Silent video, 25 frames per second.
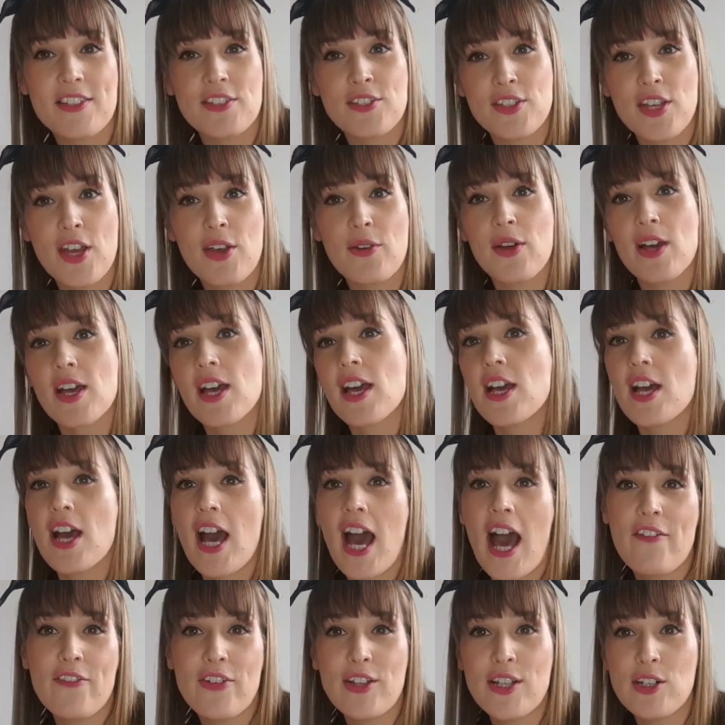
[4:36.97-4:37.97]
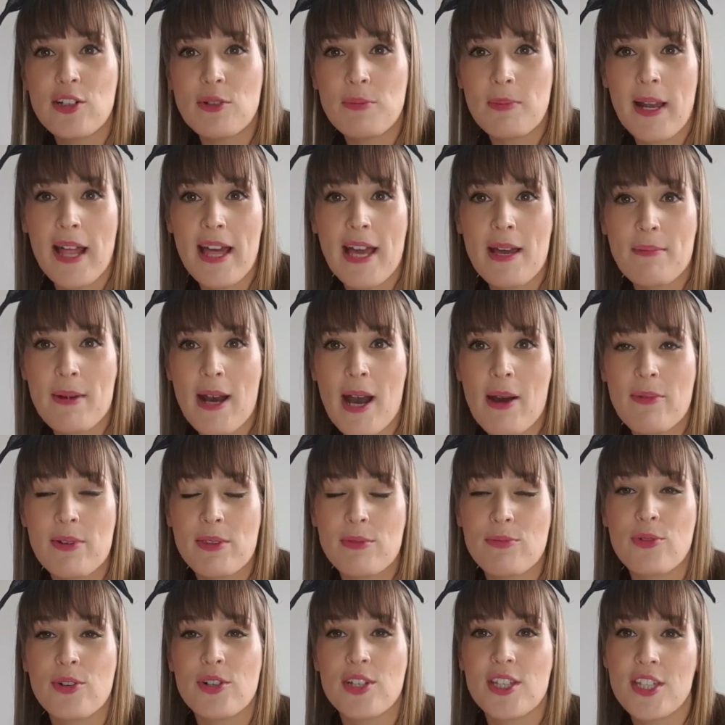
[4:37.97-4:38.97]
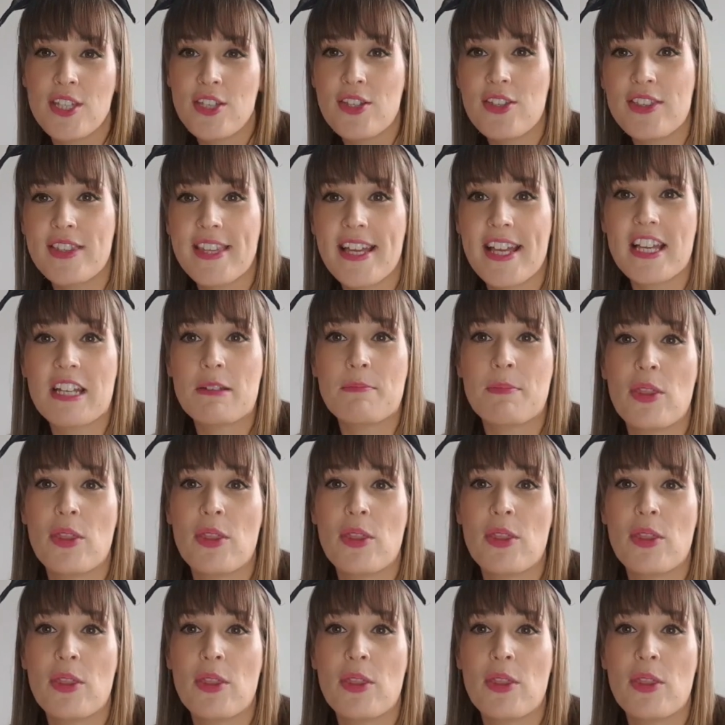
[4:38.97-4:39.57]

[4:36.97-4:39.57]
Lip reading: So have a little play about with what you think,